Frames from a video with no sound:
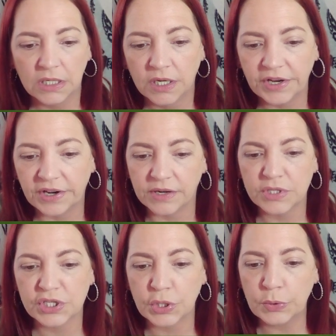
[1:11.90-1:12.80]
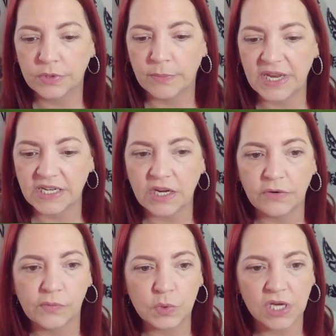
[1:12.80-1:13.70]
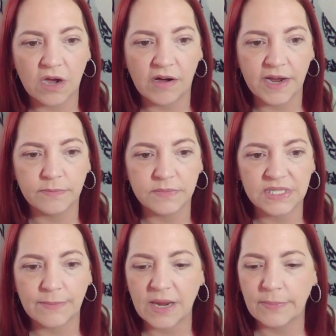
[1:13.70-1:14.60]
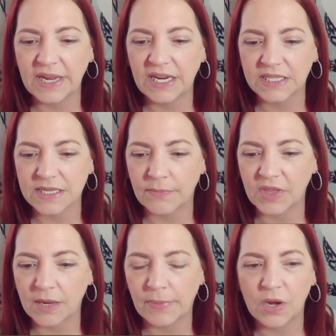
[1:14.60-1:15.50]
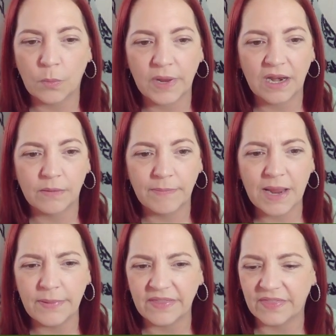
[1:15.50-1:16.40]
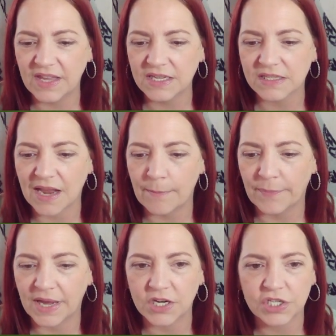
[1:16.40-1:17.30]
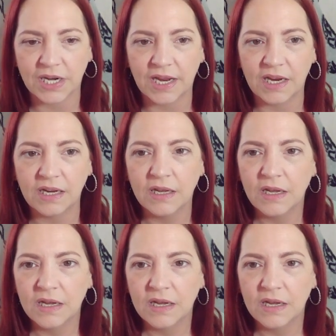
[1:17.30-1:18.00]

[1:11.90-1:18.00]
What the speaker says: you know, suit the medieval times. Maybe something a little bit, maybe this lamp actually.